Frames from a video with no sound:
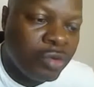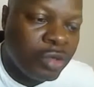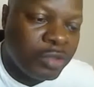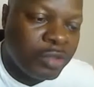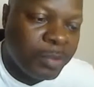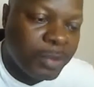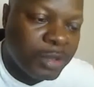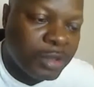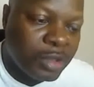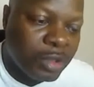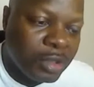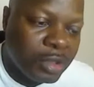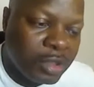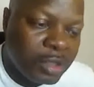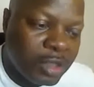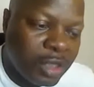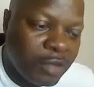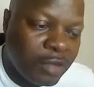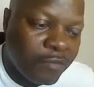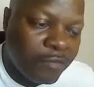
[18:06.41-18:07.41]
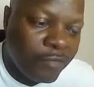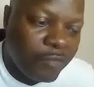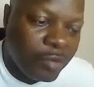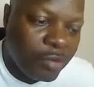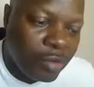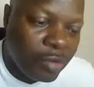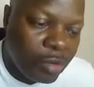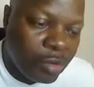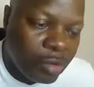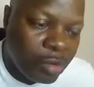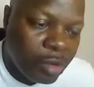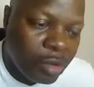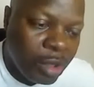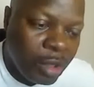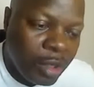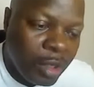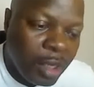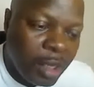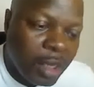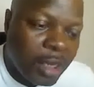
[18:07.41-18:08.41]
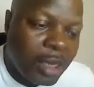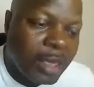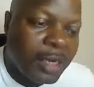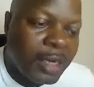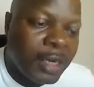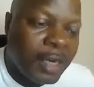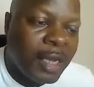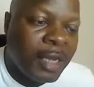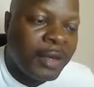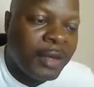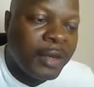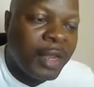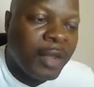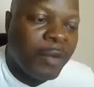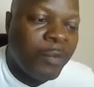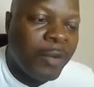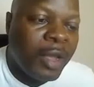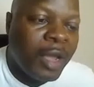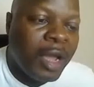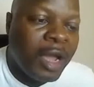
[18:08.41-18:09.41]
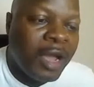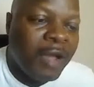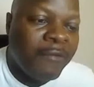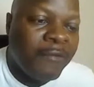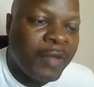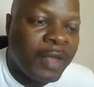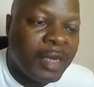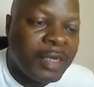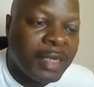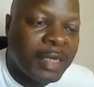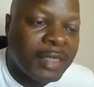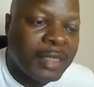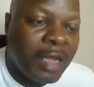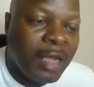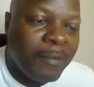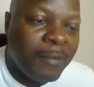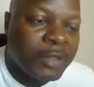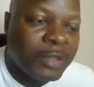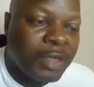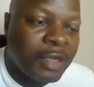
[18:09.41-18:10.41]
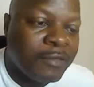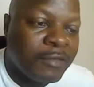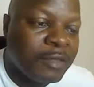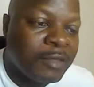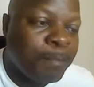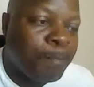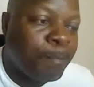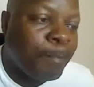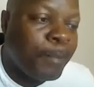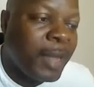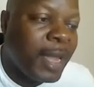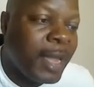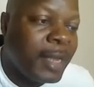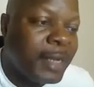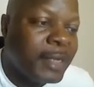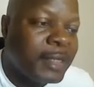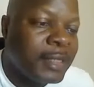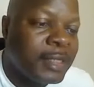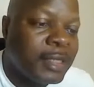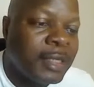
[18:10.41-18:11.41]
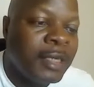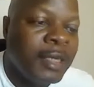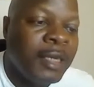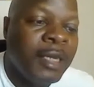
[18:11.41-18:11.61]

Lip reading: It's been successful, and there we have it. That's how much I've spent.